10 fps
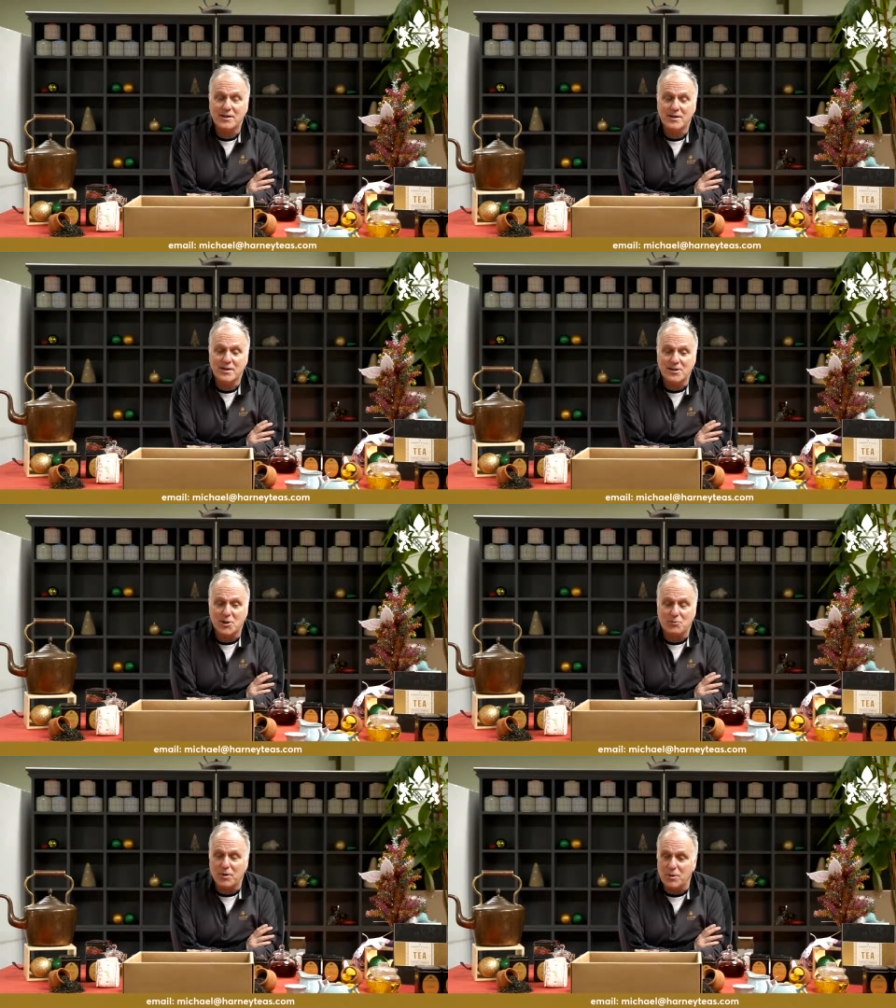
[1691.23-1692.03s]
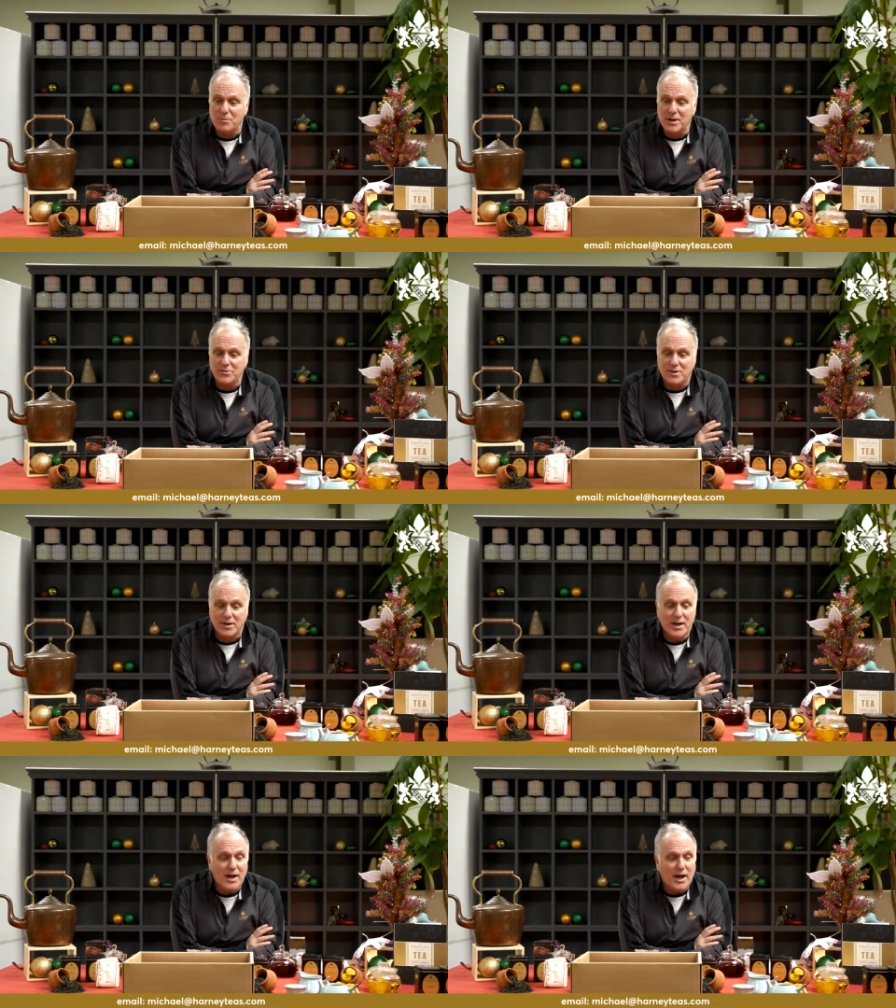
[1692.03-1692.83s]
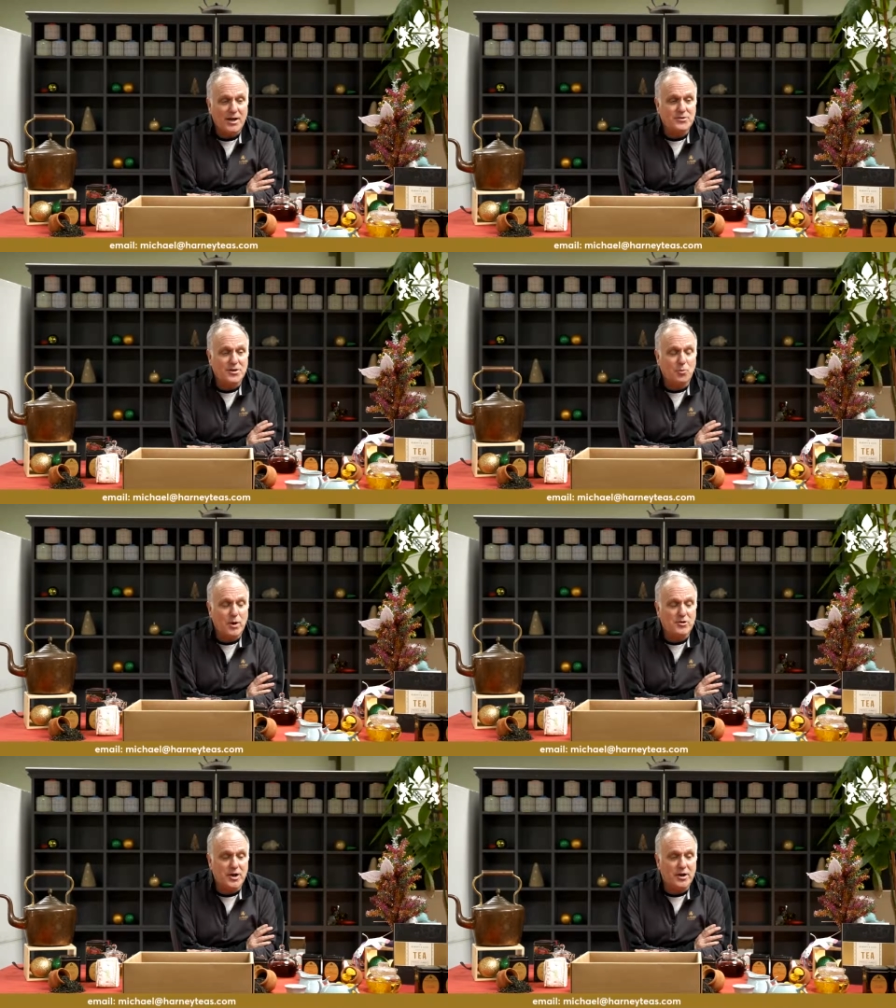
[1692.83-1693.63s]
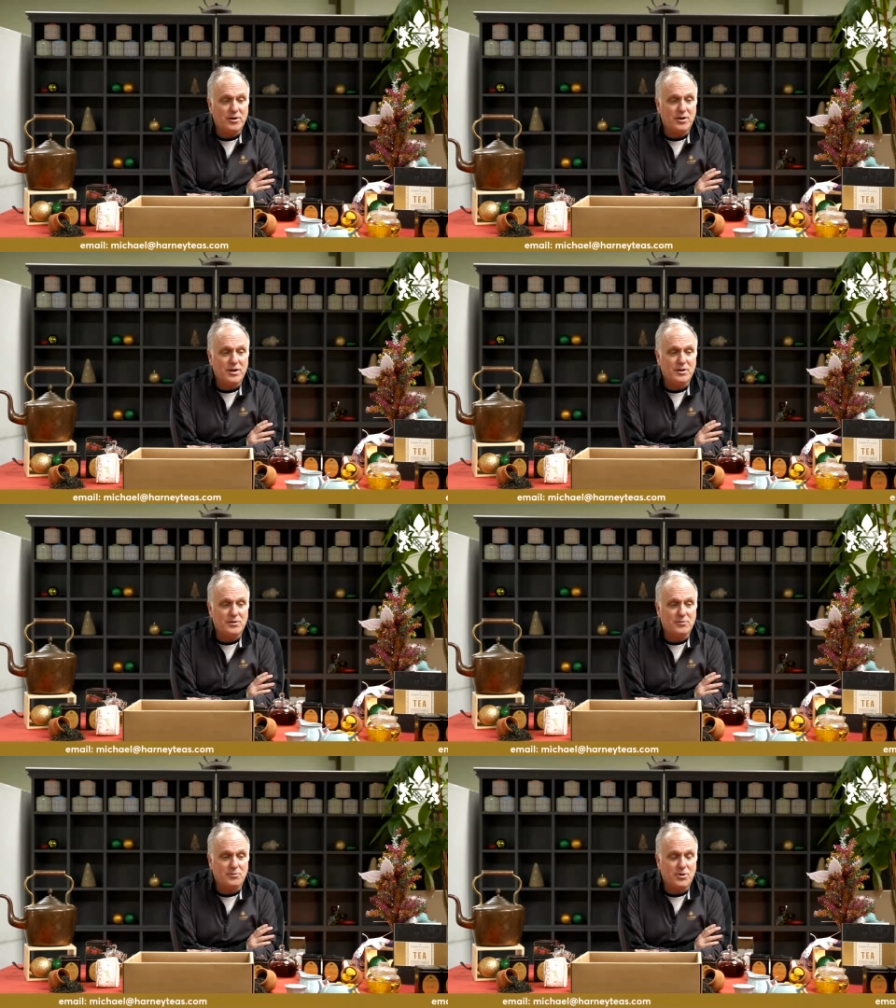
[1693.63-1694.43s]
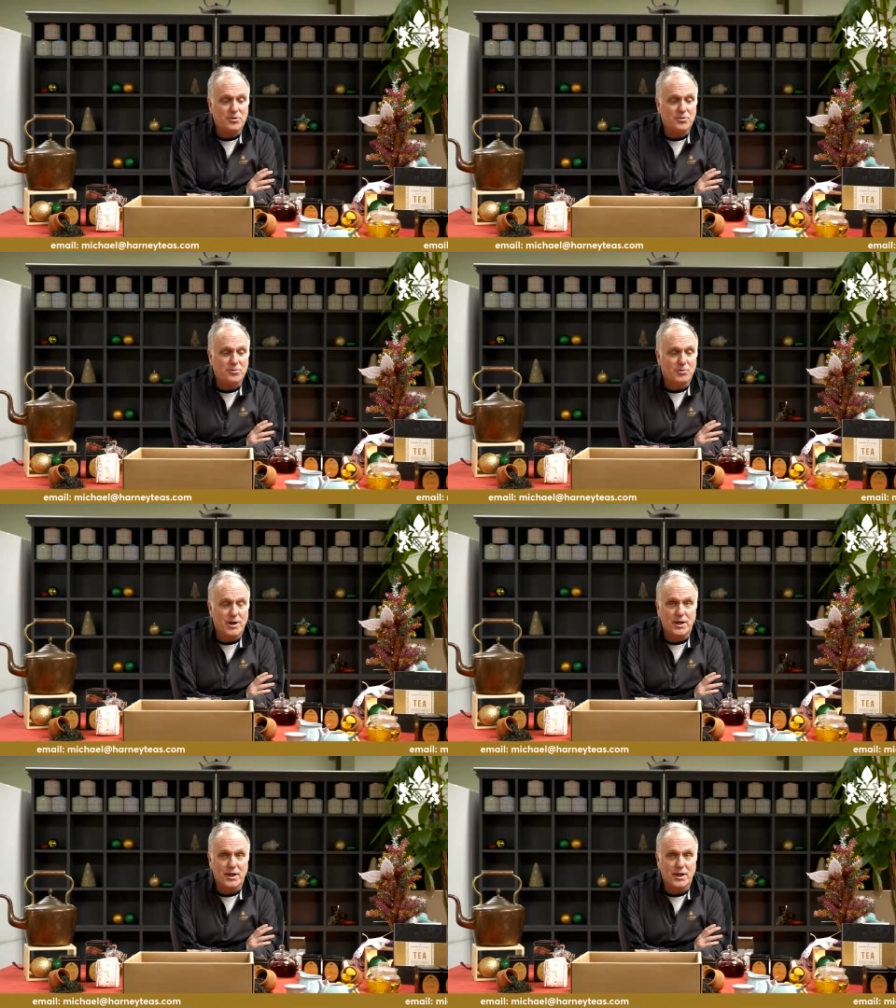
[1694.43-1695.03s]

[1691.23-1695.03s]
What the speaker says: clarify what I'm asking. Asking when John Harney was running it